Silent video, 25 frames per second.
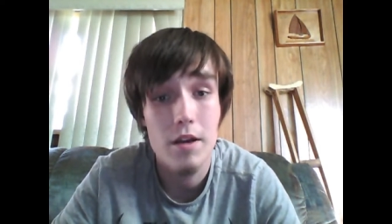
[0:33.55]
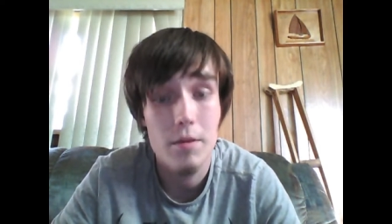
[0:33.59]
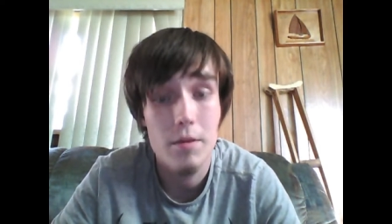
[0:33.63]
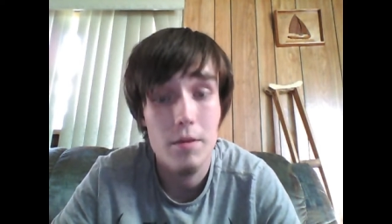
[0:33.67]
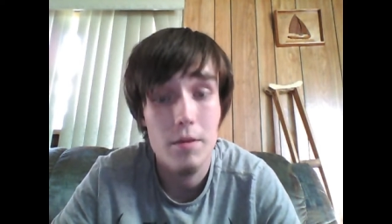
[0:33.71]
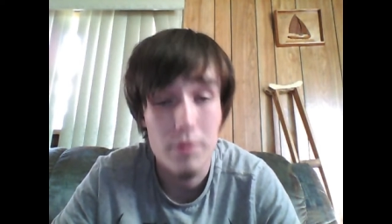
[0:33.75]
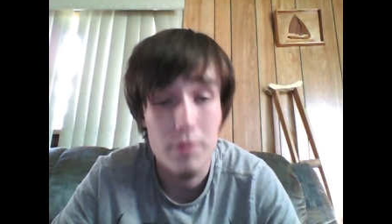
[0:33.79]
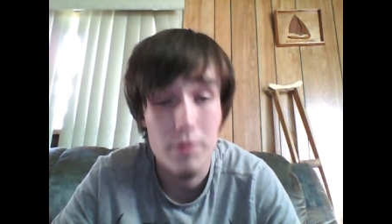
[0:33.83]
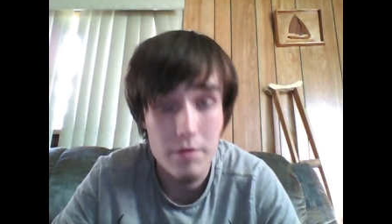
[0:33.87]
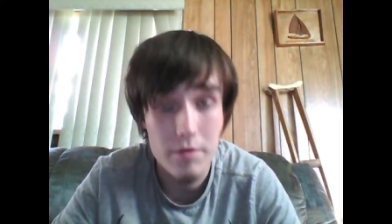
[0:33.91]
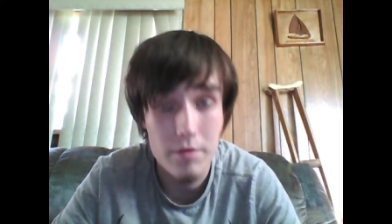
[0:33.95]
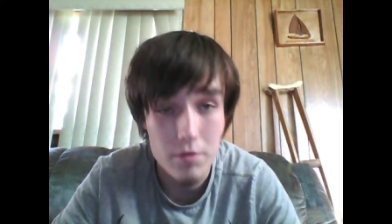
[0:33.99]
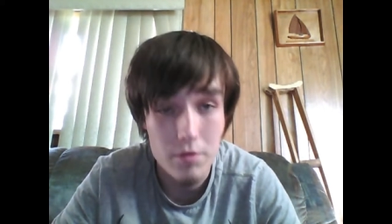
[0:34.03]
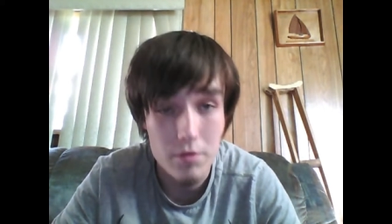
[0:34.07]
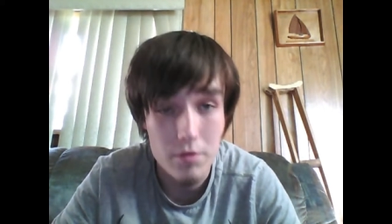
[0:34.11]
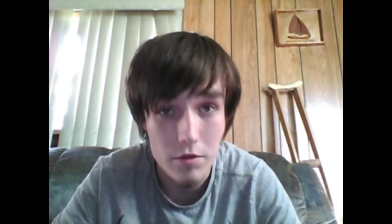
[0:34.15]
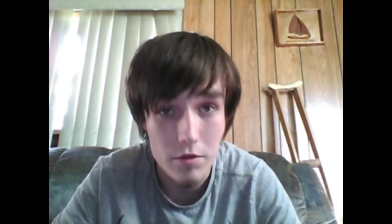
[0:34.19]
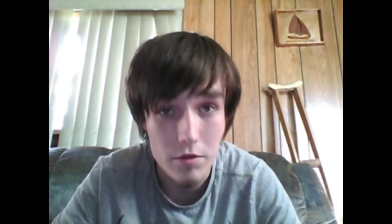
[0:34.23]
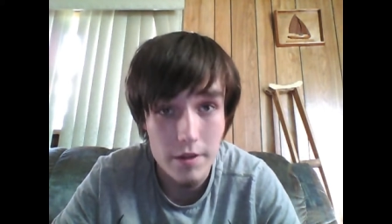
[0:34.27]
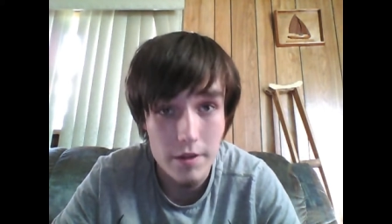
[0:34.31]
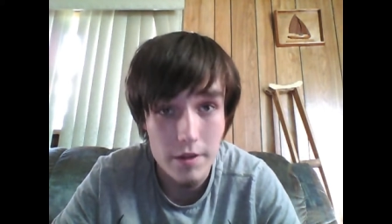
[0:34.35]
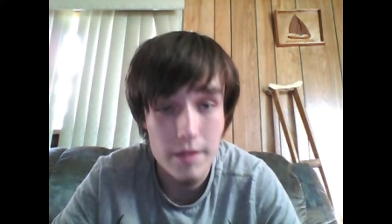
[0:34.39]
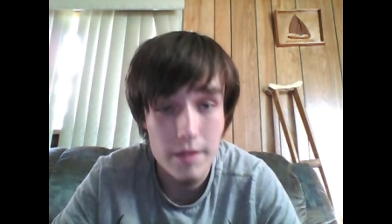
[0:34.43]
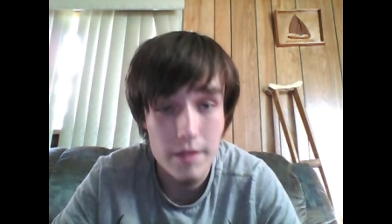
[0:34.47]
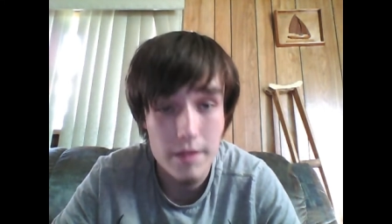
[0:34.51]

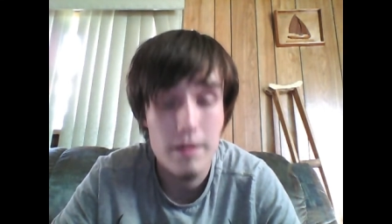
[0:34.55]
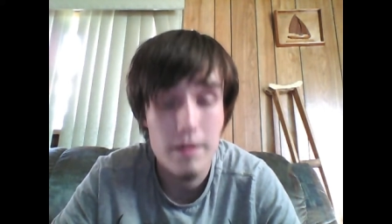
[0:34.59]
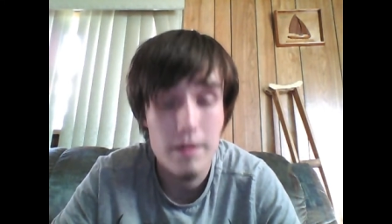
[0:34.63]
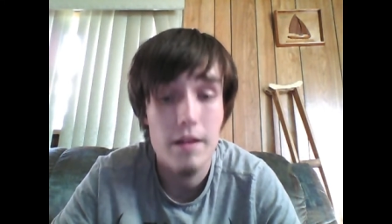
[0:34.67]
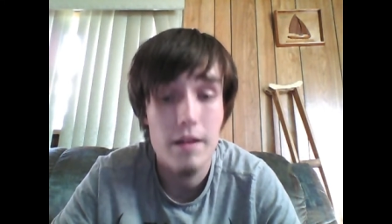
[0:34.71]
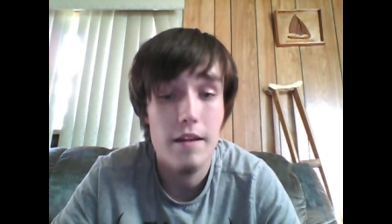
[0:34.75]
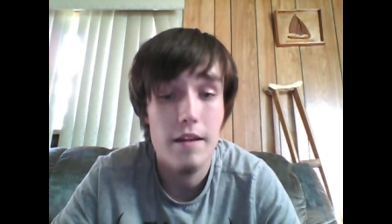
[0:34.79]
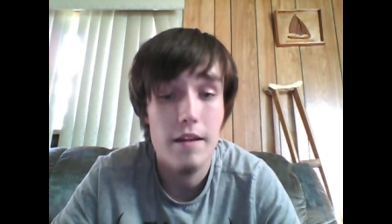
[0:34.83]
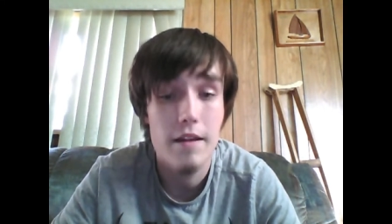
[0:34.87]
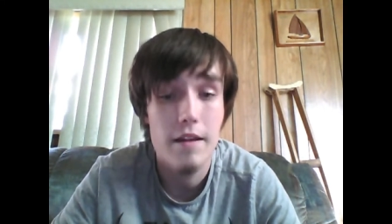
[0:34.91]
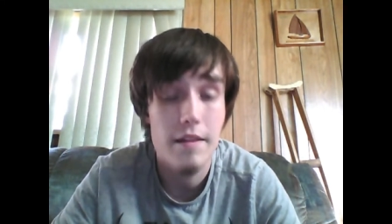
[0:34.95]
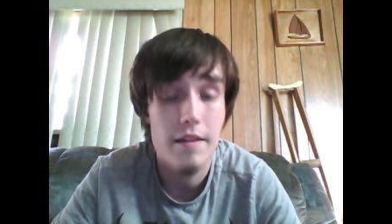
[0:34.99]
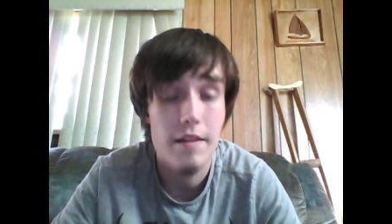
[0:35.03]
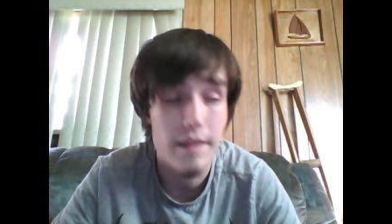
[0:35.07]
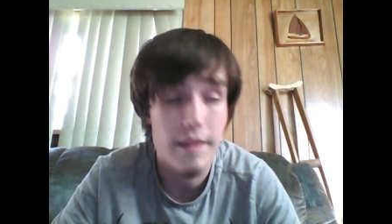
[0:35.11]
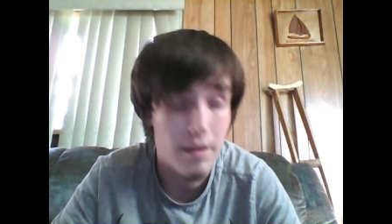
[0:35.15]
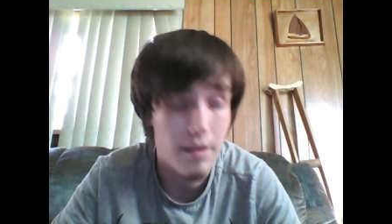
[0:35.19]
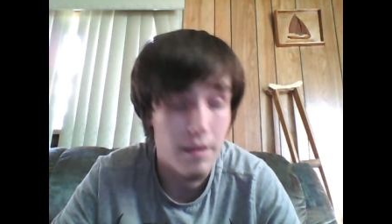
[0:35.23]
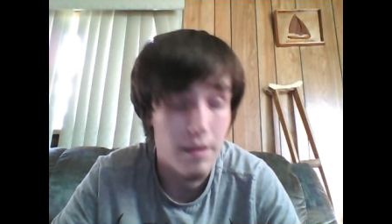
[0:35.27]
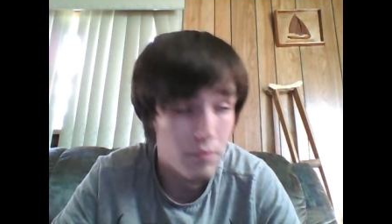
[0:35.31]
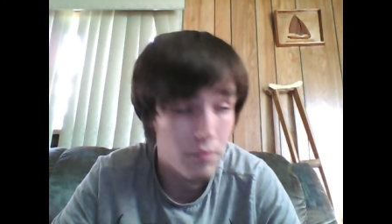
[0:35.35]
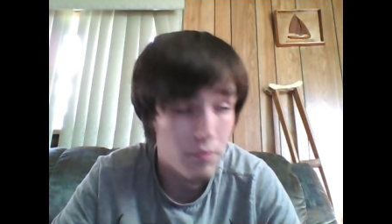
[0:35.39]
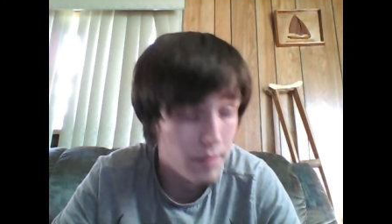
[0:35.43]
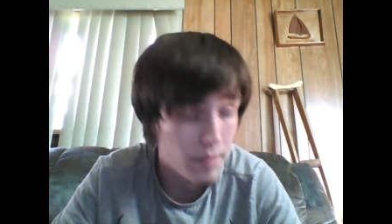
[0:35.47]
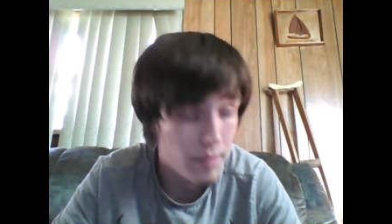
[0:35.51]
pre-recorded that I
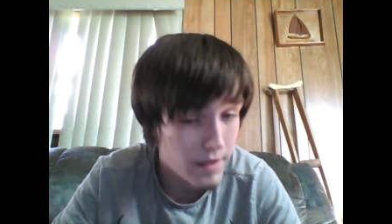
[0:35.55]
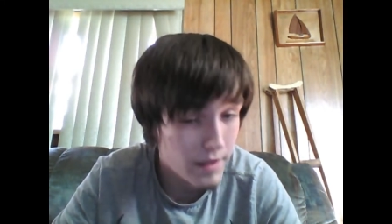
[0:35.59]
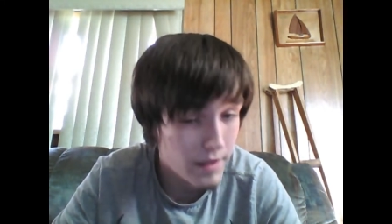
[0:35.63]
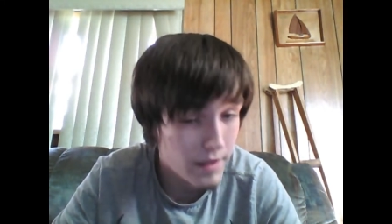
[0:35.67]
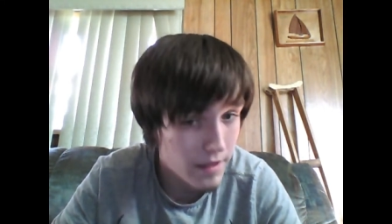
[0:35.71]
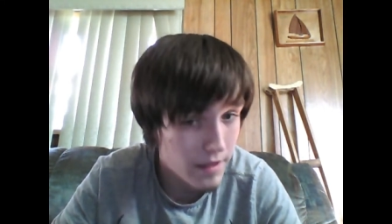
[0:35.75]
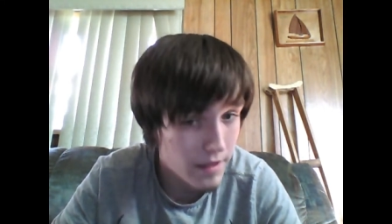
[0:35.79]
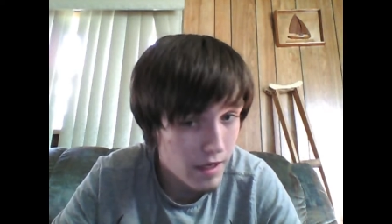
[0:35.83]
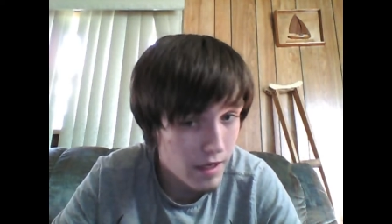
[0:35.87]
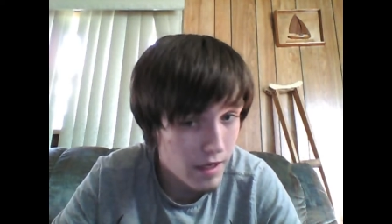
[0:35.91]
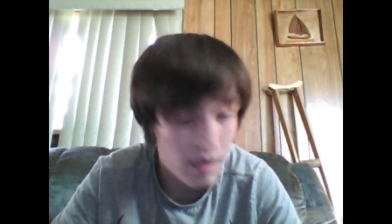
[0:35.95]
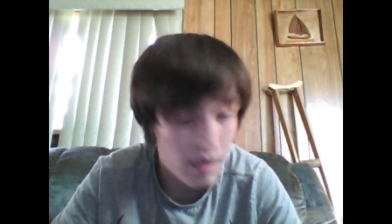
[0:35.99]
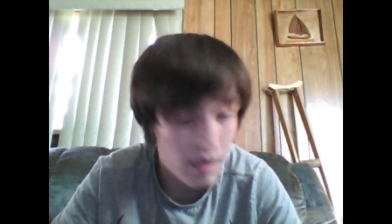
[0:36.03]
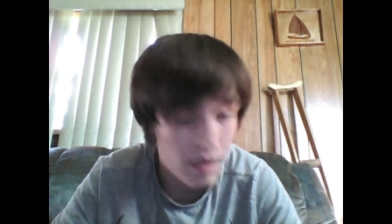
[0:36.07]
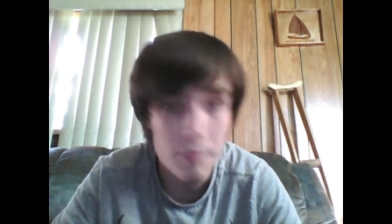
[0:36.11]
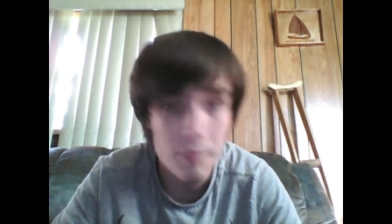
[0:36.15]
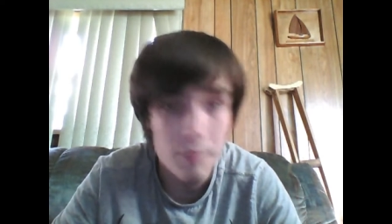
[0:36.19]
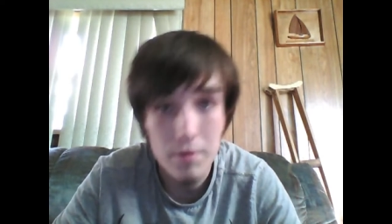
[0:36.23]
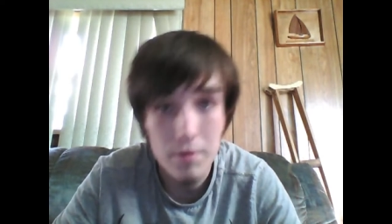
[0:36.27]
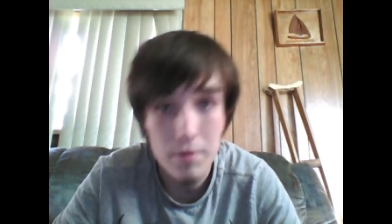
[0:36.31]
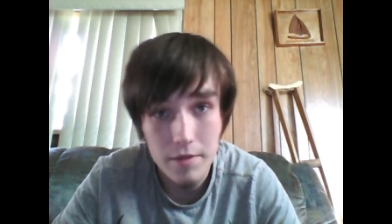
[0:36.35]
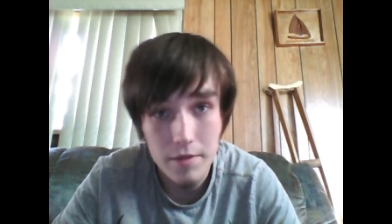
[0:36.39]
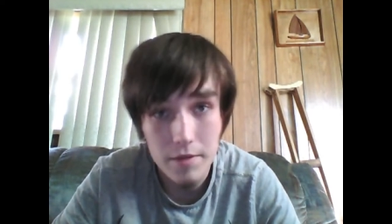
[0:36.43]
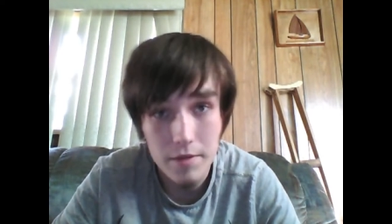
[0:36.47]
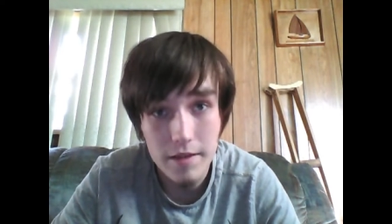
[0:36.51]
will be uh,
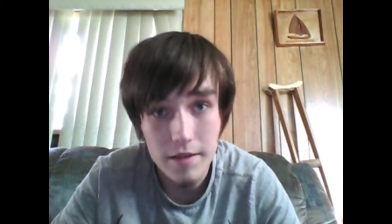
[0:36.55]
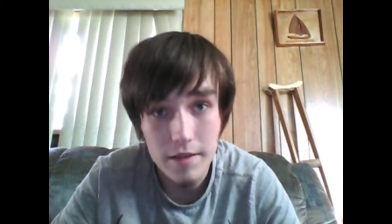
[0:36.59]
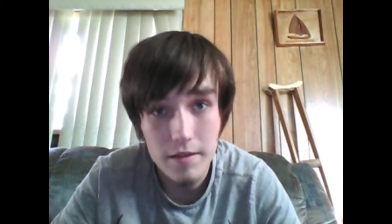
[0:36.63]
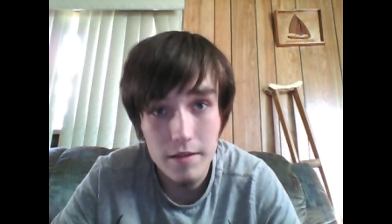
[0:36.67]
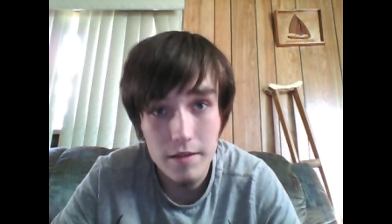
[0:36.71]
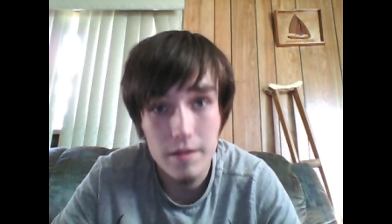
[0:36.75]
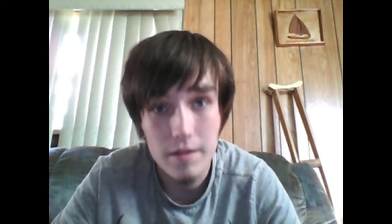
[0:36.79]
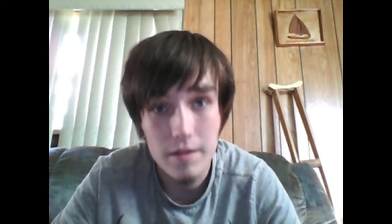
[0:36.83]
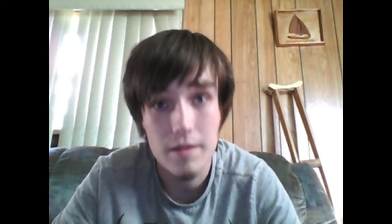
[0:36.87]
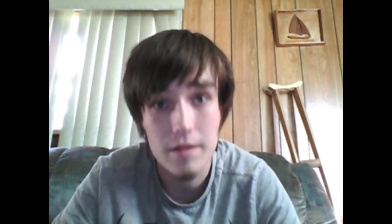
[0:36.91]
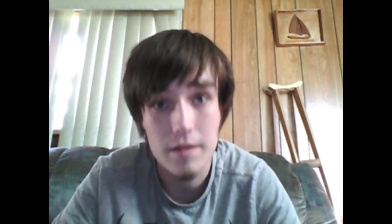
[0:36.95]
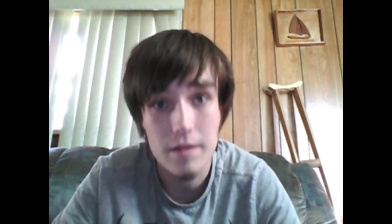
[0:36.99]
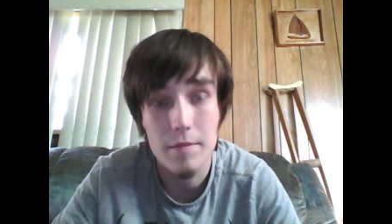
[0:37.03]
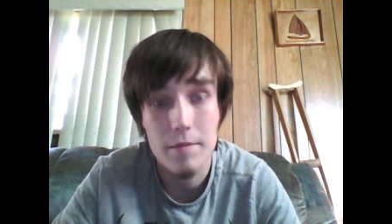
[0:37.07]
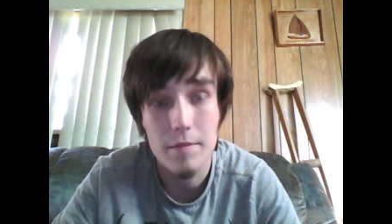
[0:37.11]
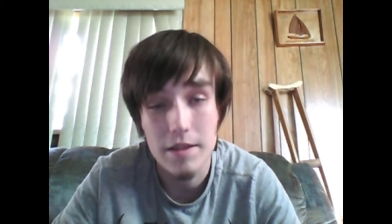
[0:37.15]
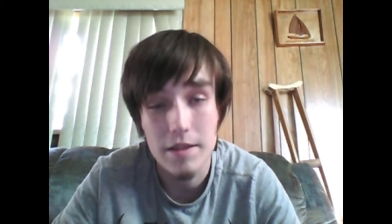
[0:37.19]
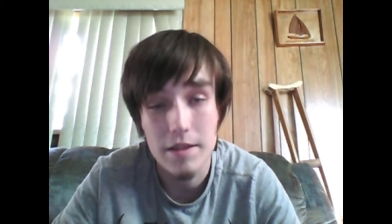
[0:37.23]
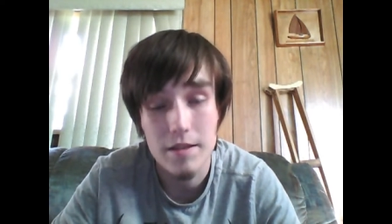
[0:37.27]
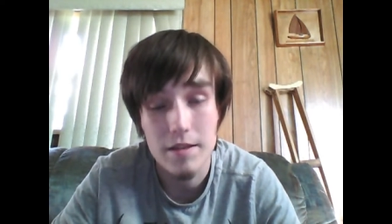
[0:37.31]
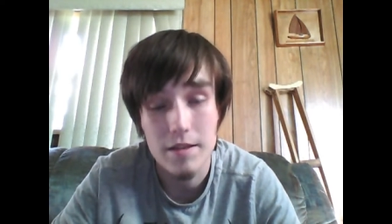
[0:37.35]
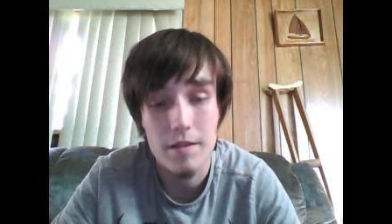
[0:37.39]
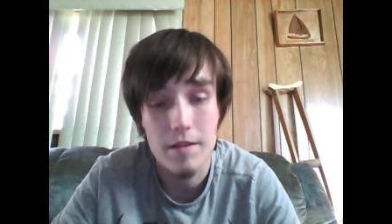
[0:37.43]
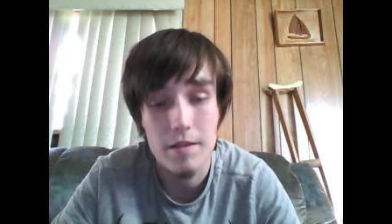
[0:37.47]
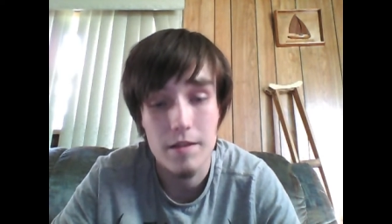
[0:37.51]
uploading in the
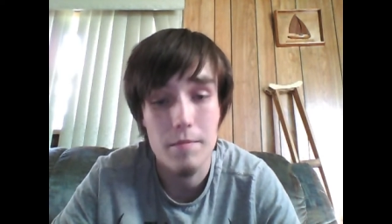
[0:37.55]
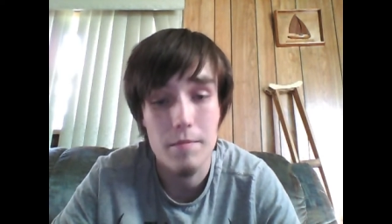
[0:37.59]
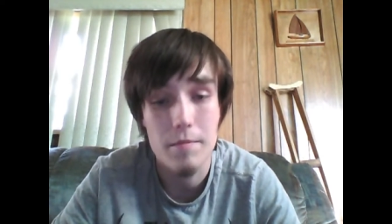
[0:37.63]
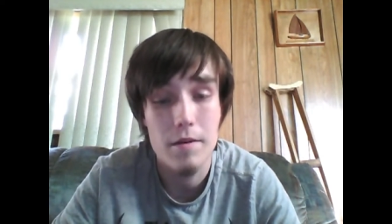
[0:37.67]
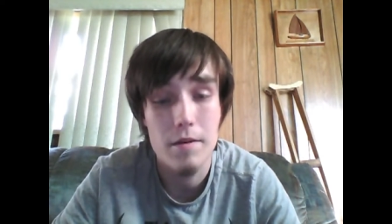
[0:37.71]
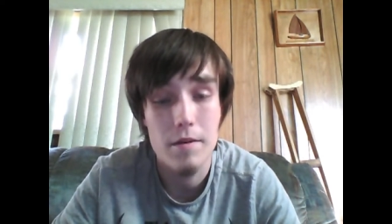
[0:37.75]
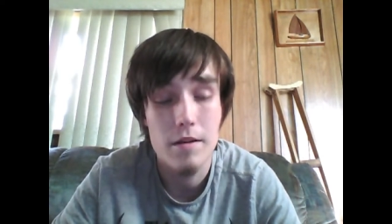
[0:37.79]
meantime.